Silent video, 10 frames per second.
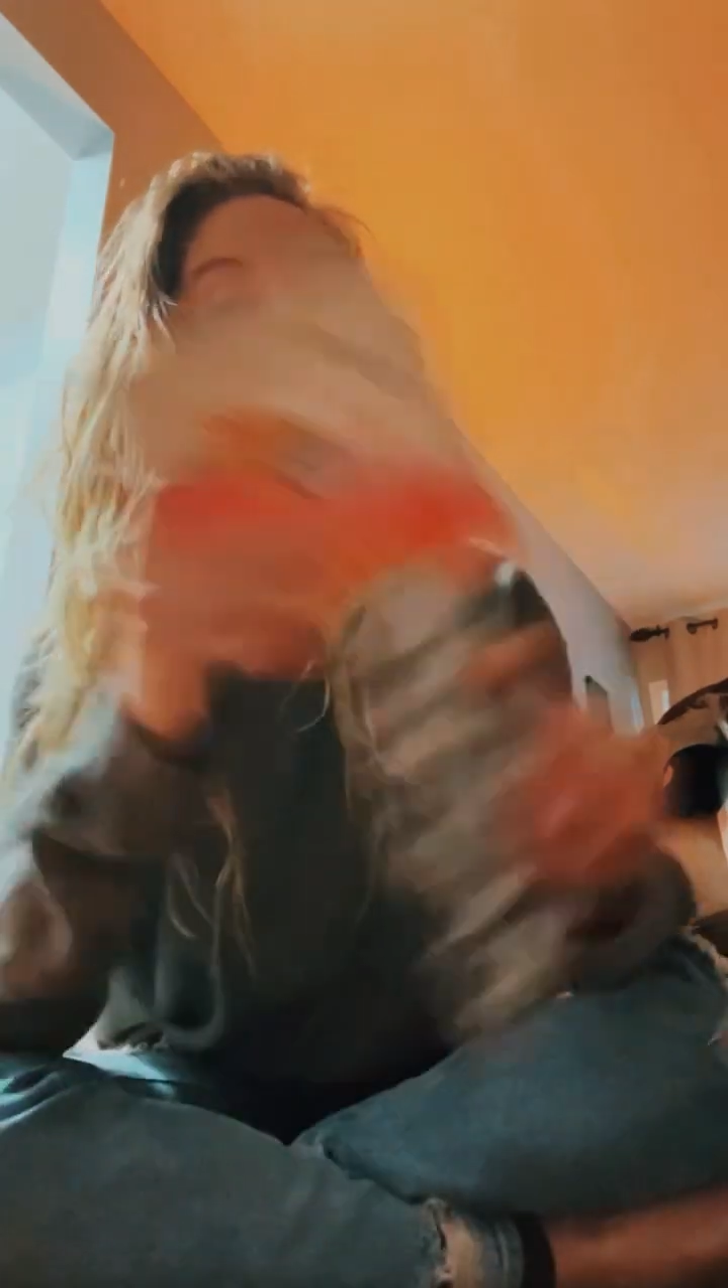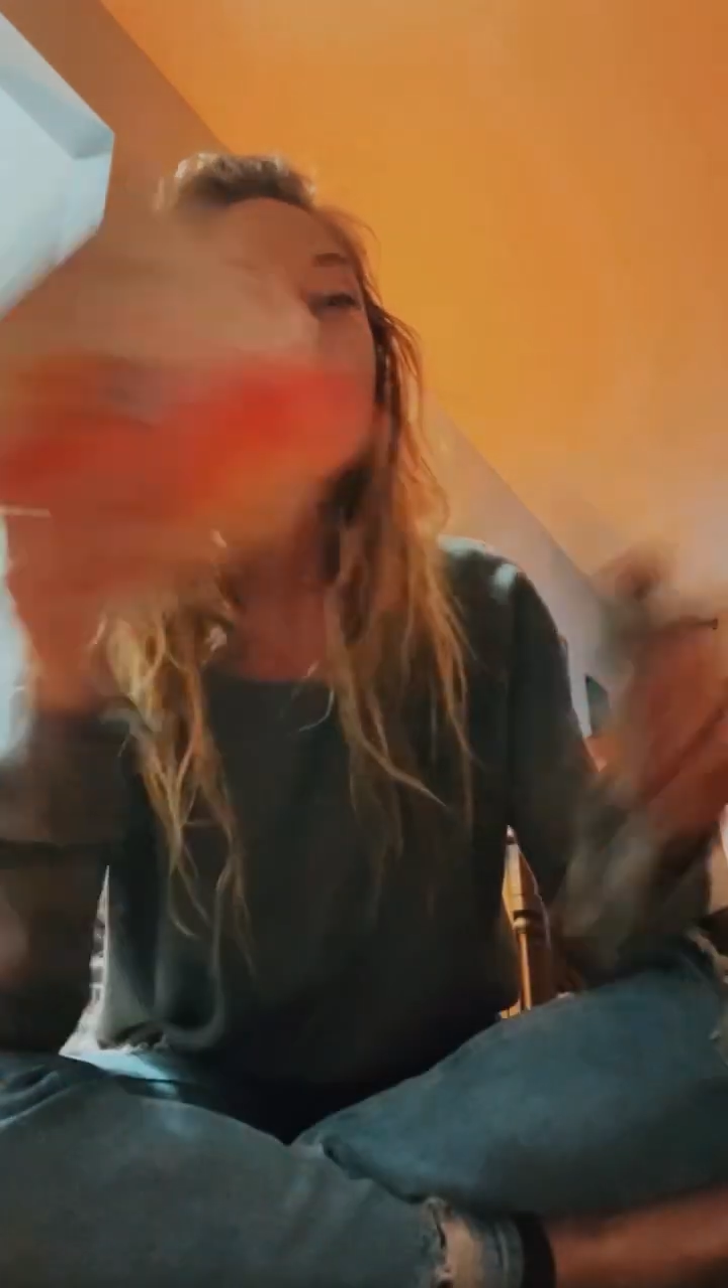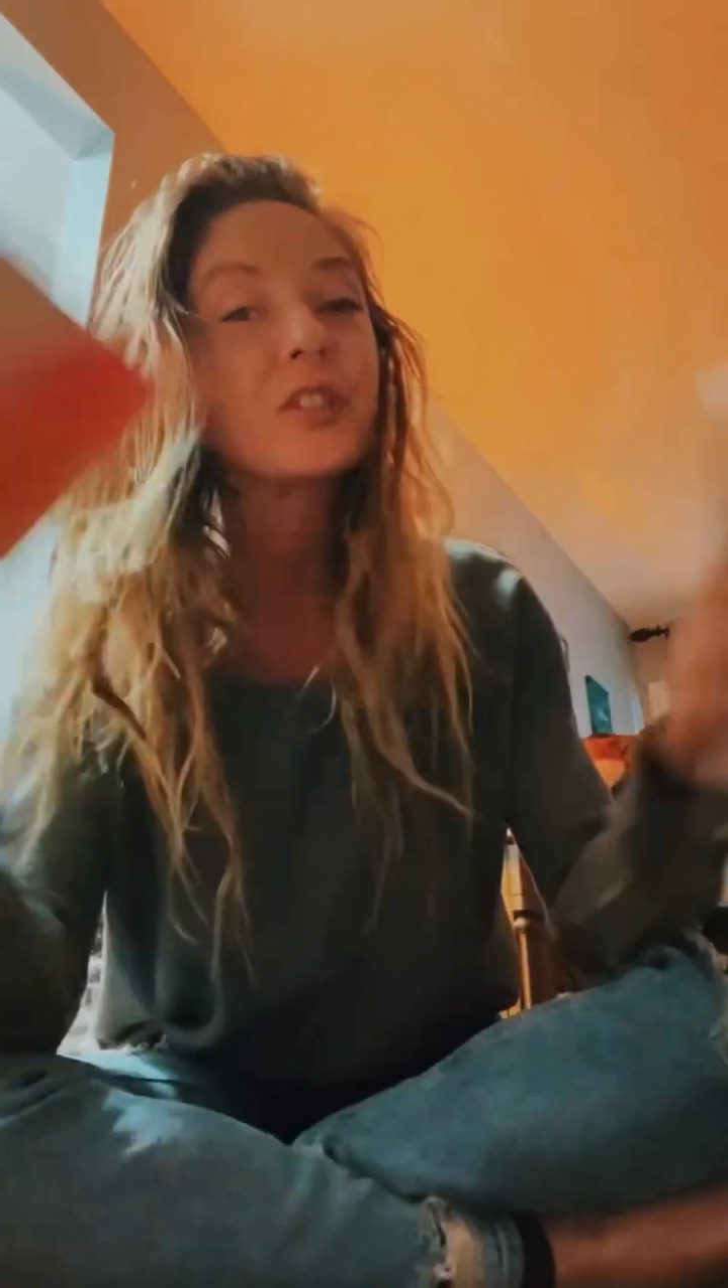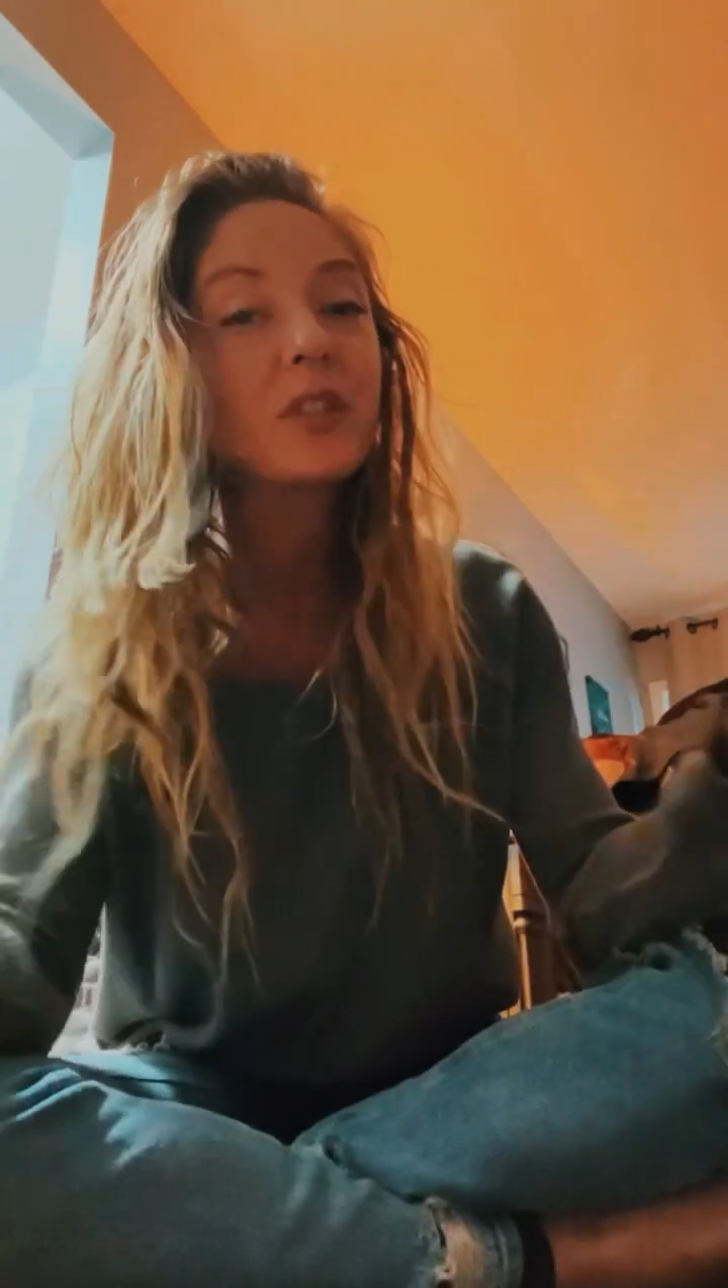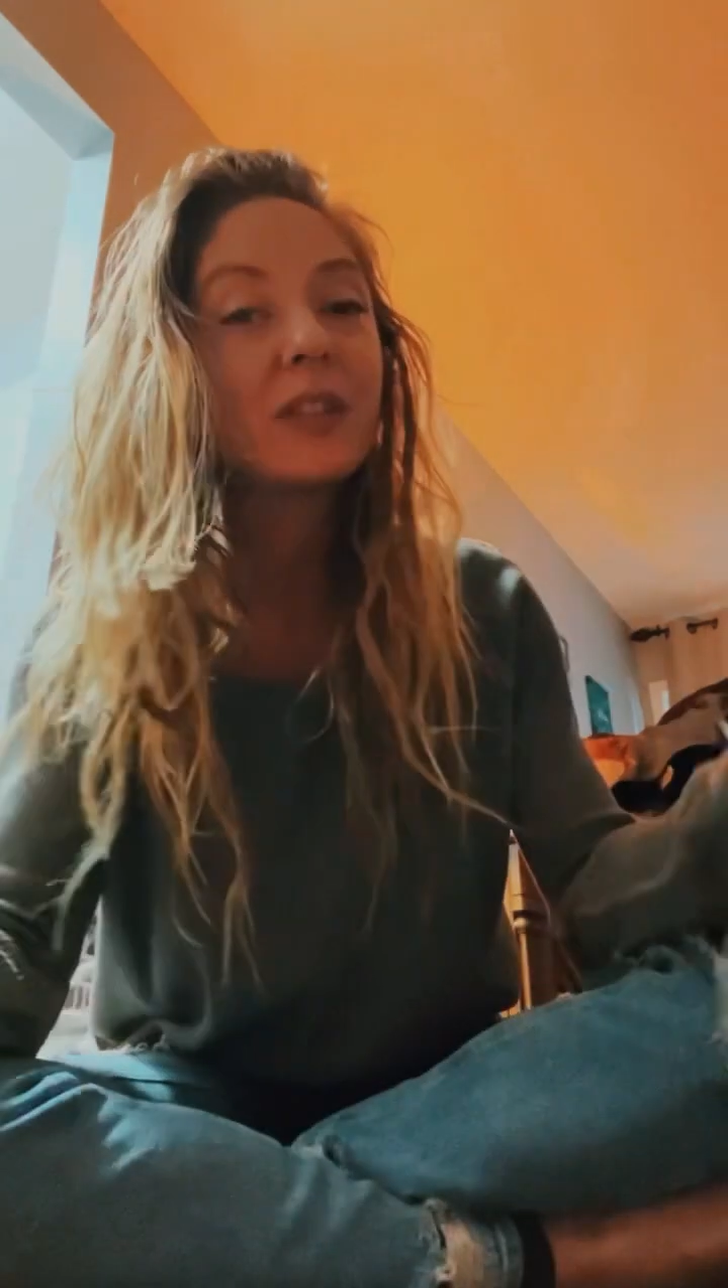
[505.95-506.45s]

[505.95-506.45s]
picture